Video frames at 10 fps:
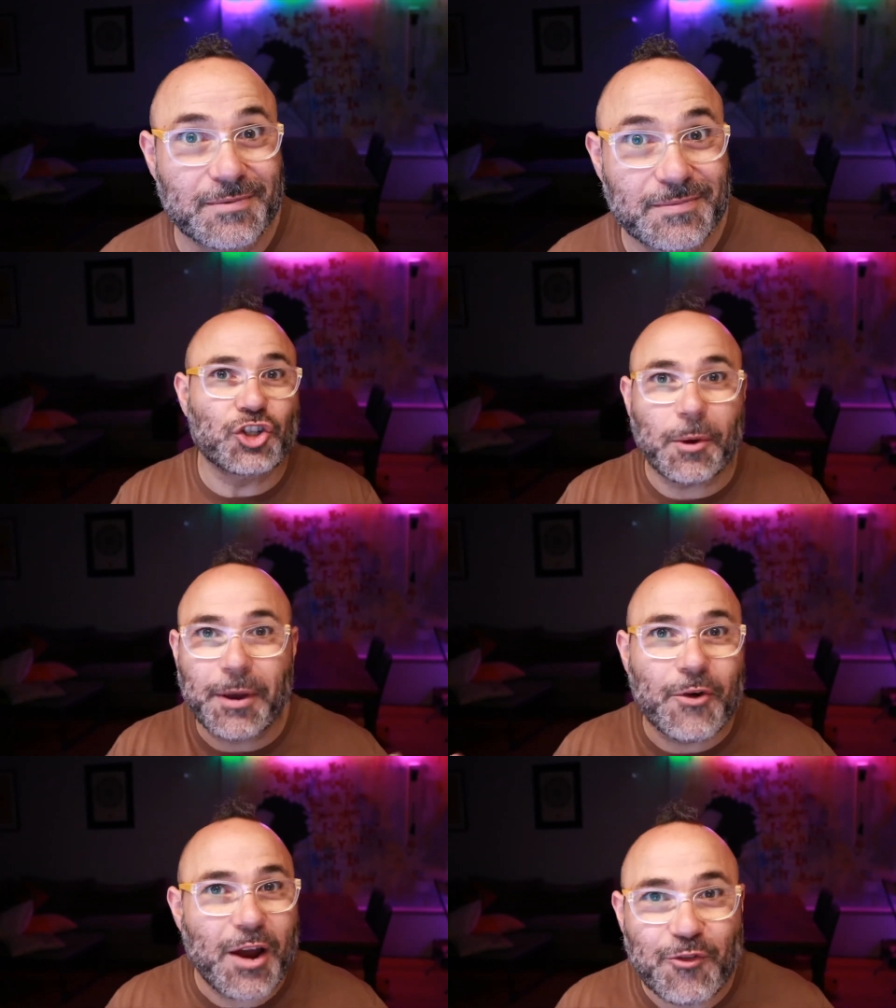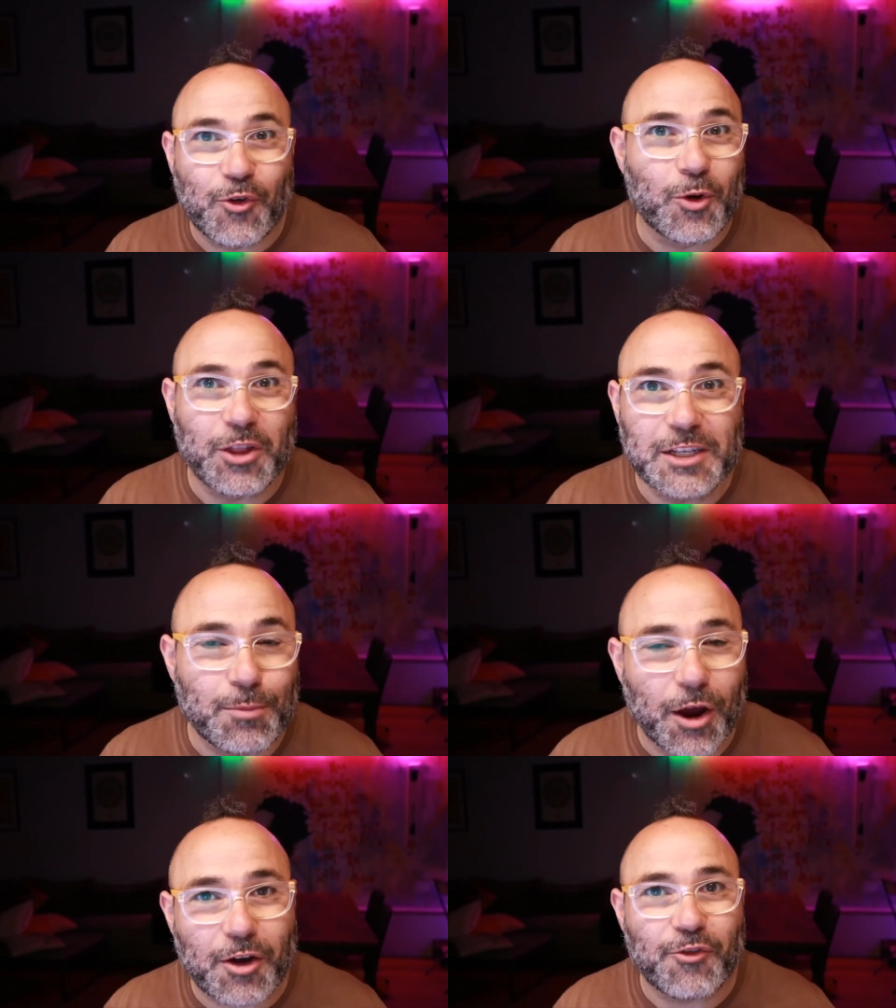You're shopping around for all these
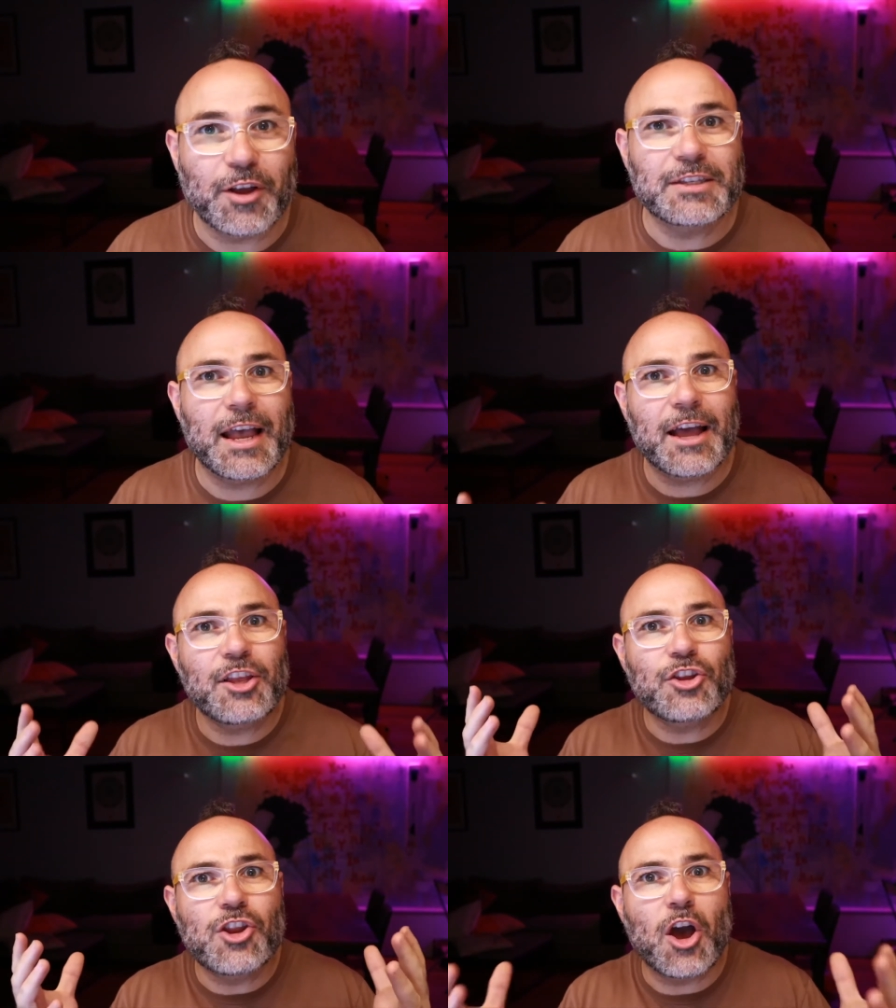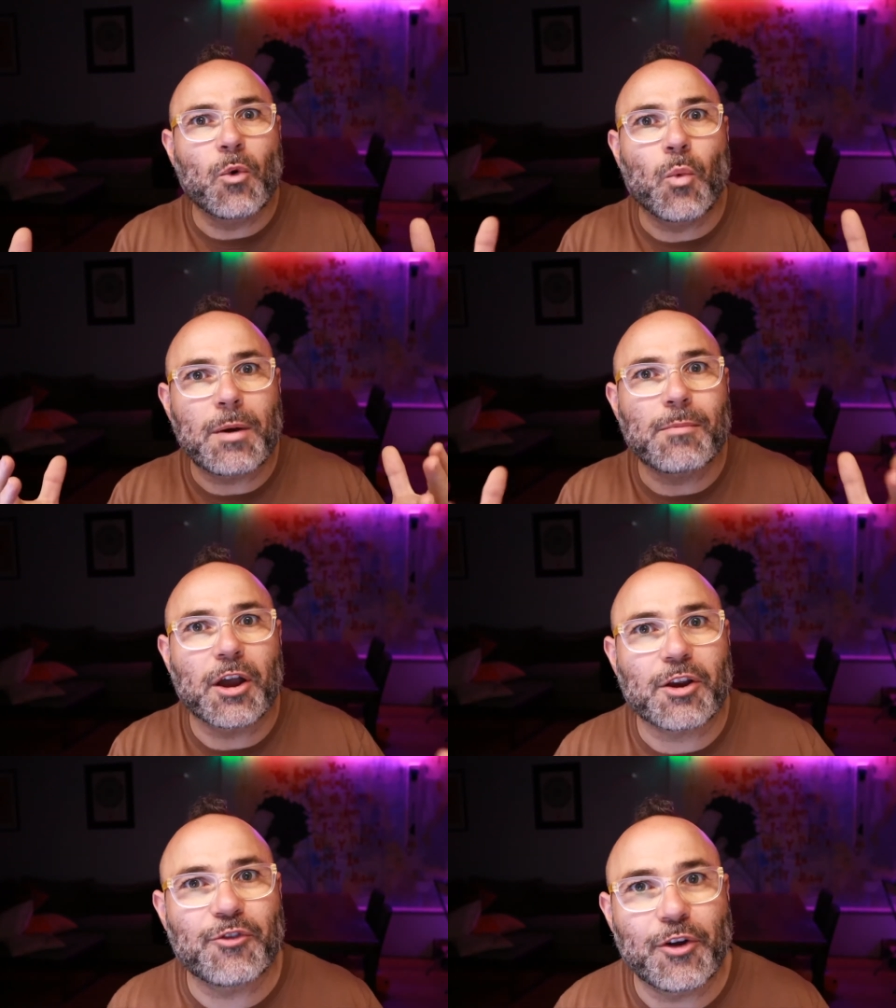microphones. How do you know what
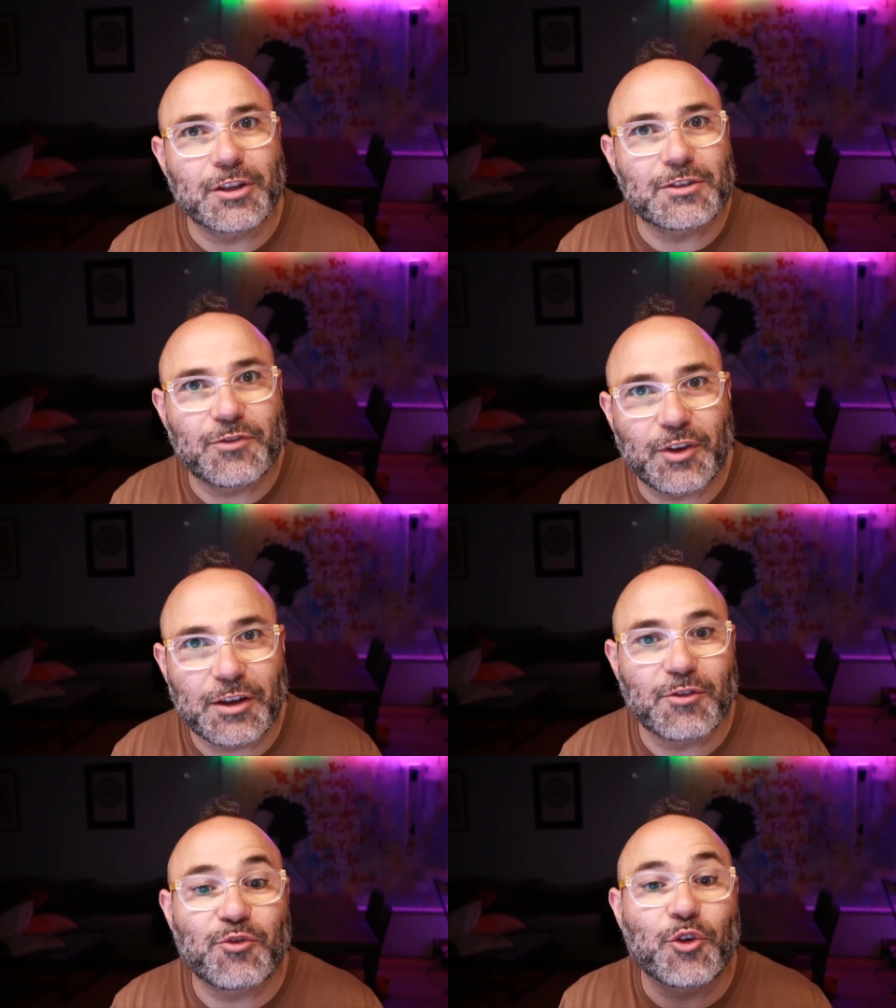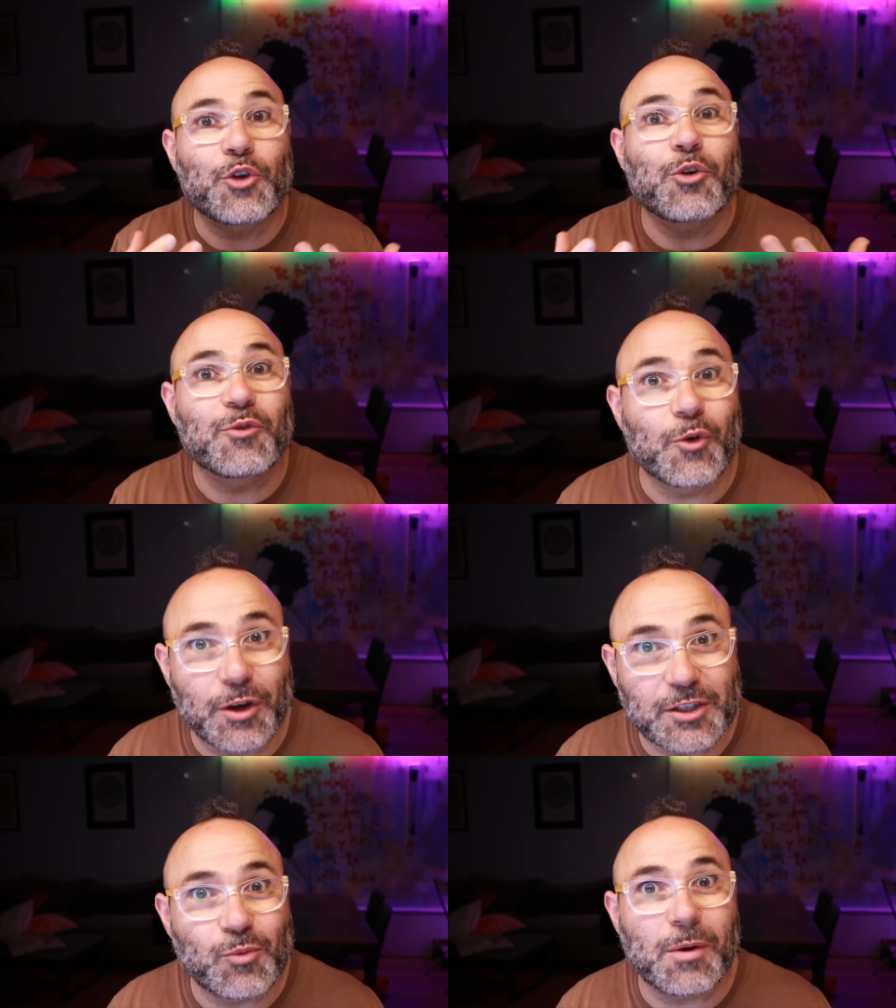microphone is fit for your voice?